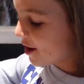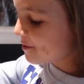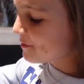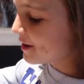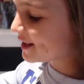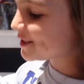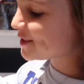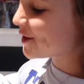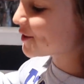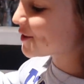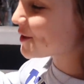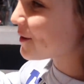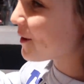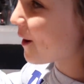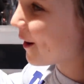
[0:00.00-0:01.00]
It might yours
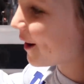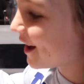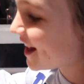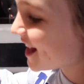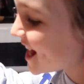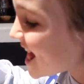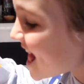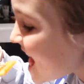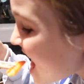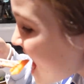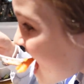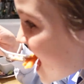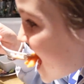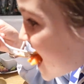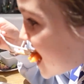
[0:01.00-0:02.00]
came out, so yours
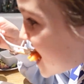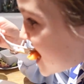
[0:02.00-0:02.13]
is